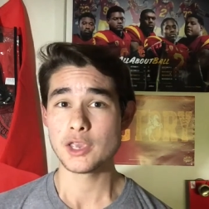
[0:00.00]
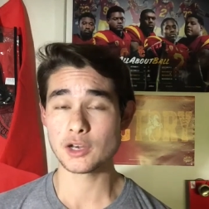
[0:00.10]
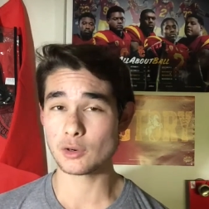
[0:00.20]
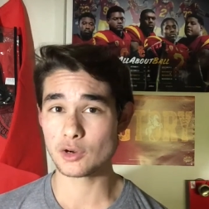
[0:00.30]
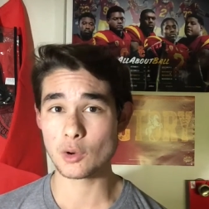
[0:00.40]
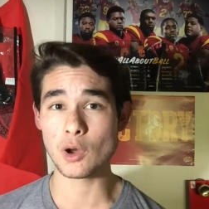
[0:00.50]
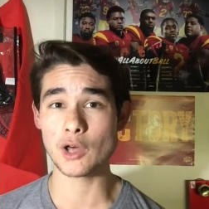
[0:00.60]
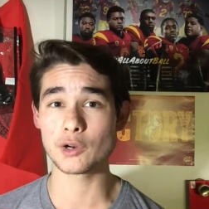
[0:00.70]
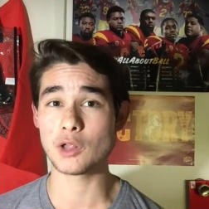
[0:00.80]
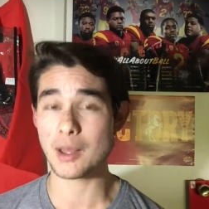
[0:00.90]
you know, no
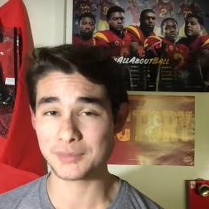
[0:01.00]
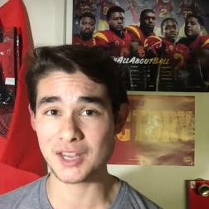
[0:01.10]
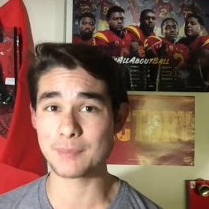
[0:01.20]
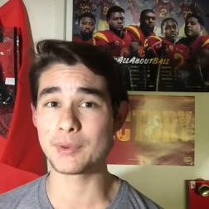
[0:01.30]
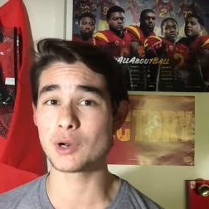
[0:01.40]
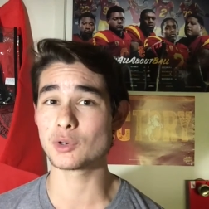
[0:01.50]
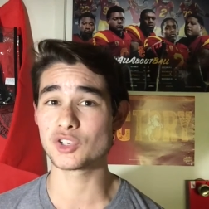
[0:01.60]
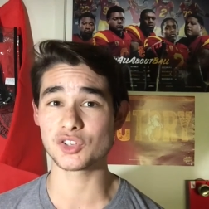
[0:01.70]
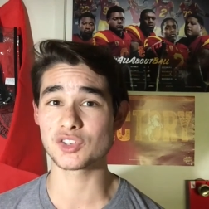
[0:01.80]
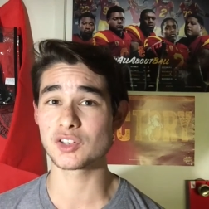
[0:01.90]
huddle, up tempo,
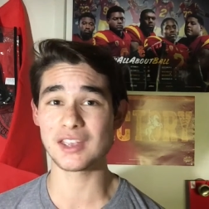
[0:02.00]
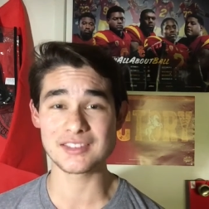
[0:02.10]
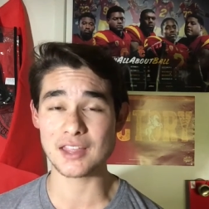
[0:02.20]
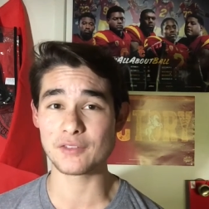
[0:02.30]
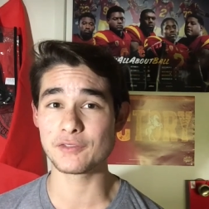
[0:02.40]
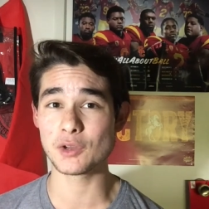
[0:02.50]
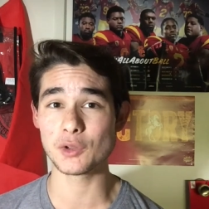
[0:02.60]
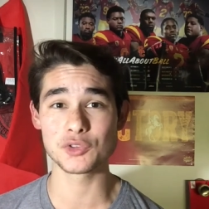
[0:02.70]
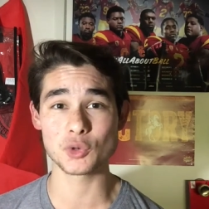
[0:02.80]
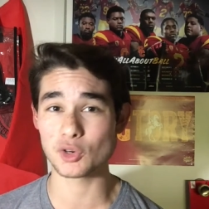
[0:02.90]
just get down the
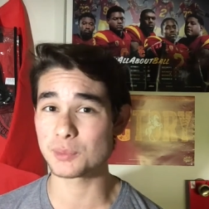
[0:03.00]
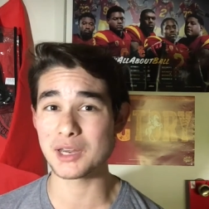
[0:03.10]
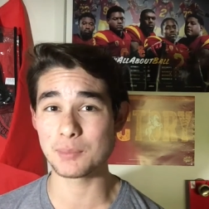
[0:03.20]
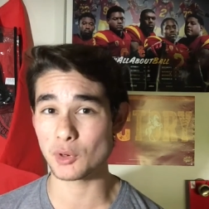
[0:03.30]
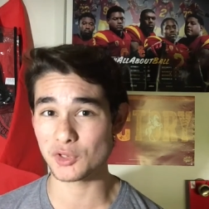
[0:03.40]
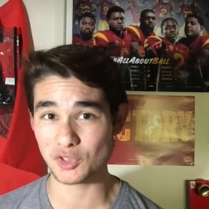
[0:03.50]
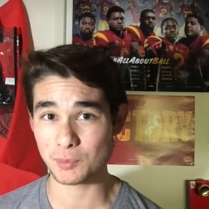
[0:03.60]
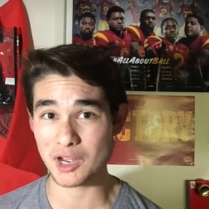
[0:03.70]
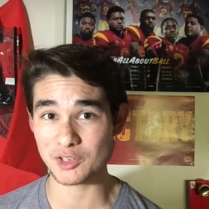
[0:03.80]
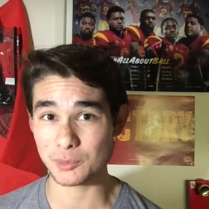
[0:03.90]
field, score as many points as
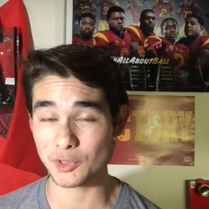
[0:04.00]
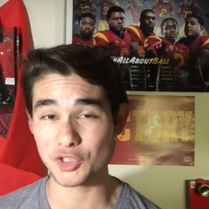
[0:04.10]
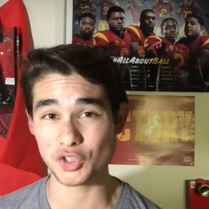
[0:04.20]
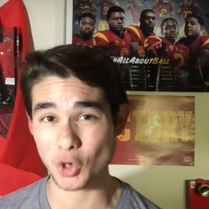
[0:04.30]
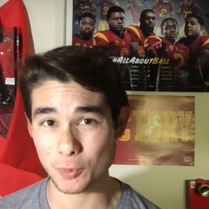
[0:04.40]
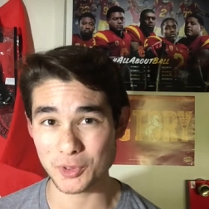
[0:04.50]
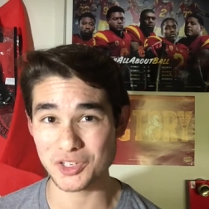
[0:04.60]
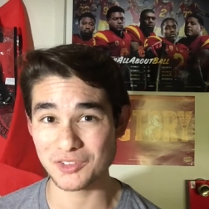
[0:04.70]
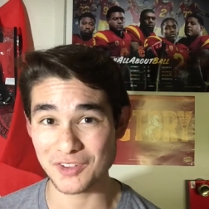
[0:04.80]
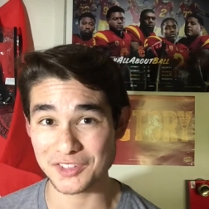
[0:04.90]
possible, and just hope your
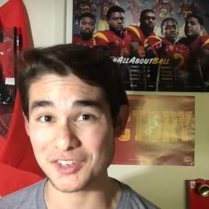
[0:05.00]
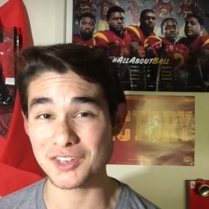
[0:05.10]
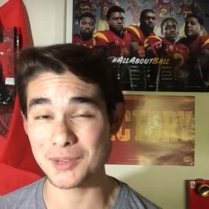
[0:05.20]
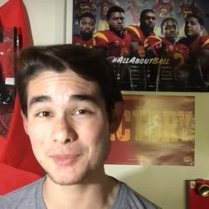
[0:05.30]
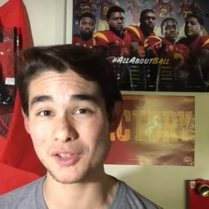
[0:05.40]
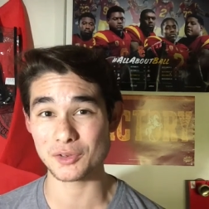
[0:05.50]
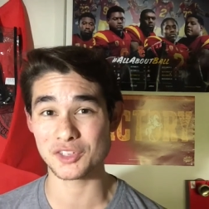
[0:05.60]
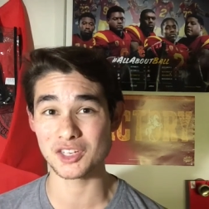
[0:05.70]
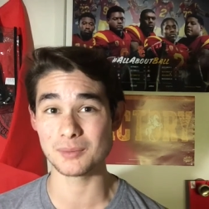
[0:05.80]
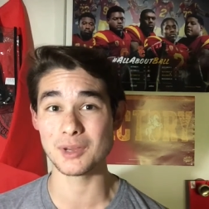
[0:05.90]
defense can keep the other
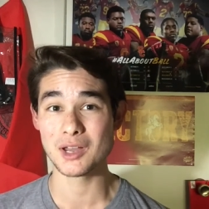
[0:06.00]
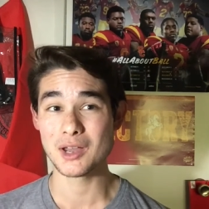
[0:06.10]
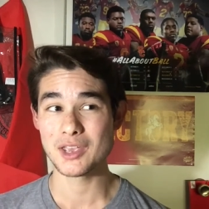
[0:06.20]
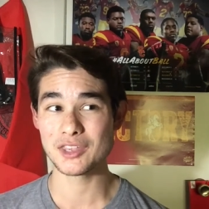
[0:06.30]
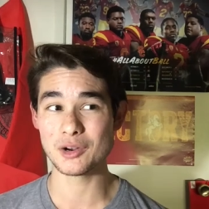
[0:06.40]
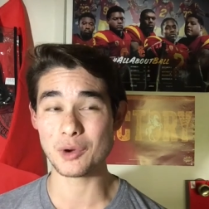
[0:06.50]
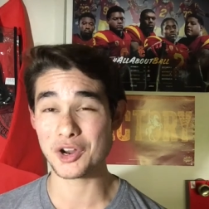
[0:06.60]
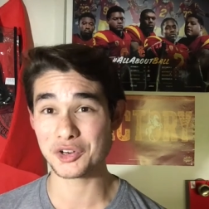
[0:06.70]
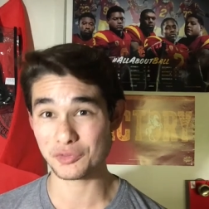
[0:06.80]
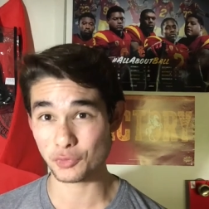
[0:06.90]
team, you know,
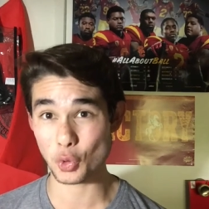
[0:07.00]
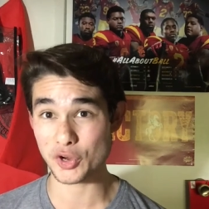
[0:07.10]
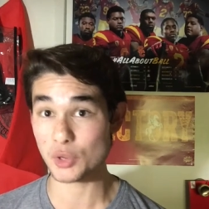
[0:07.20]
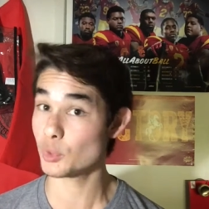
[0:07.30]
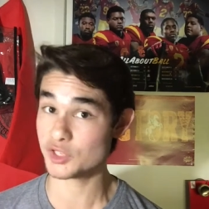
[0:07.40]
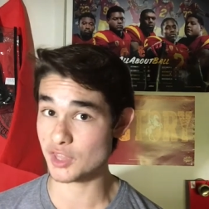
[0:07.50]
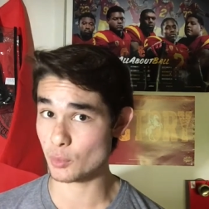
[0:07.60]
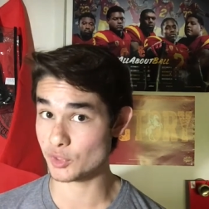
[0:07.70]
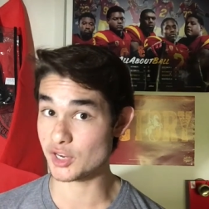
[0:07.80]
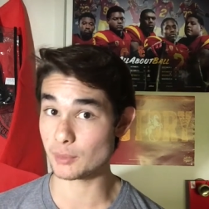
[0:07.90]
under forty, which they
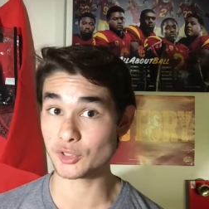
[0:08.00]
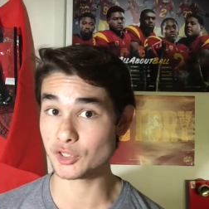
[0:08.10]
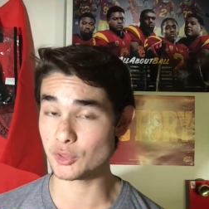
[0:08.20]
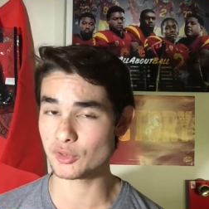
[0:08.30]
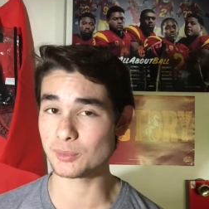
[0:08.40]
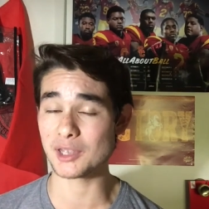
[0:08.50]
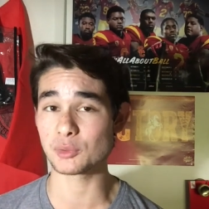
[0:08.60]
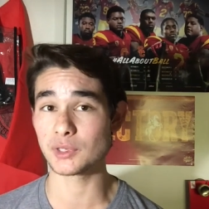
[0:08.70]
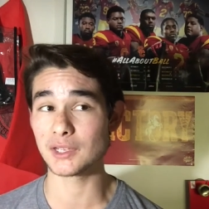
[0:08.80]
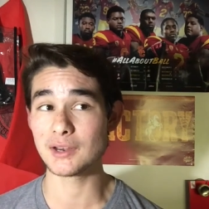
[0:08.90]
weren't able to do this
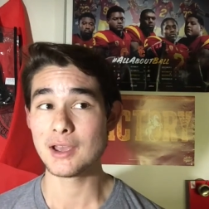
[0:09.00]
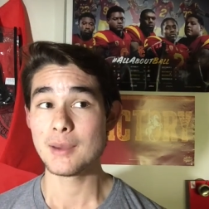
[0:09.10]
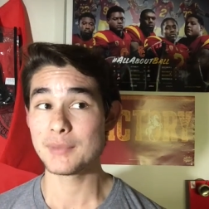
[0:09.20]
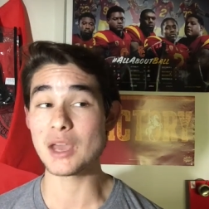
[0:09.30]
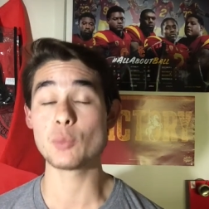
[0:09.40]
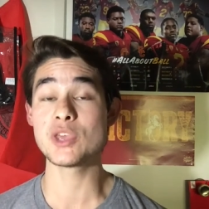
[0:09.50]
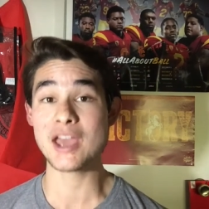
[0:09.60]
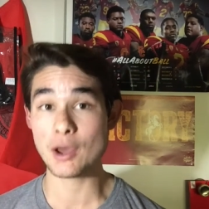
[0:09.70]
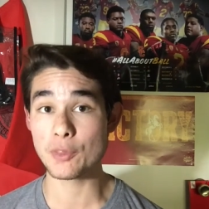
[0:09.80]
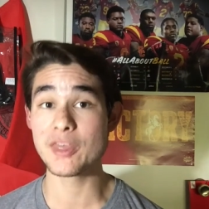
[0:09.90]
past weekend. But yeah, we
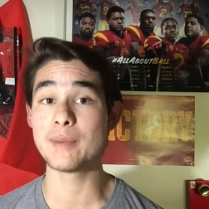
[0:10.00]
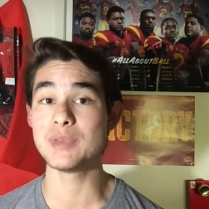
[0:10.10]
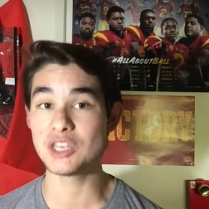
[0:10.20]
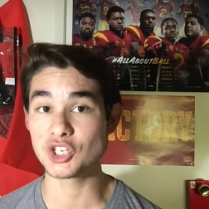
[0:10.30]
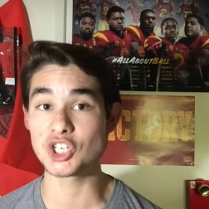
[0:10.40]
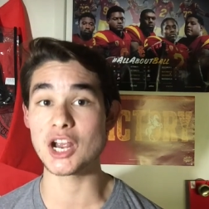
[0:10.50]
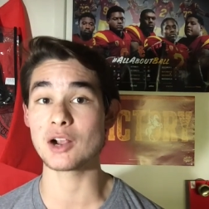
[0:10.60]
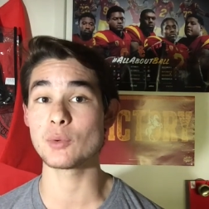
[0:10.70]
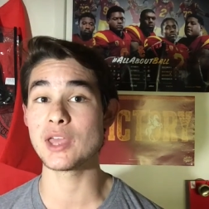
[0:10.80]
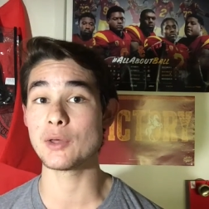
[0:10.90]
held them in
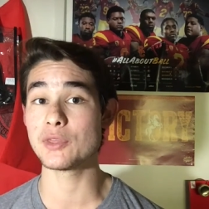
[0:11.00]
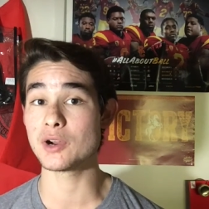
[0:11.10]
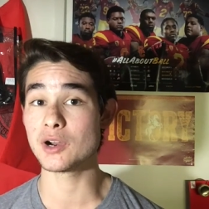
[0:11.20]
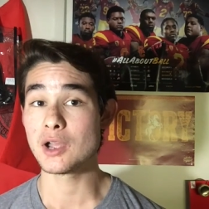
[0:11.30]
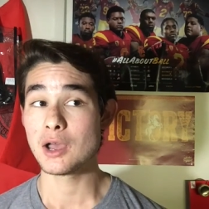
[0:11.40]
check. We held their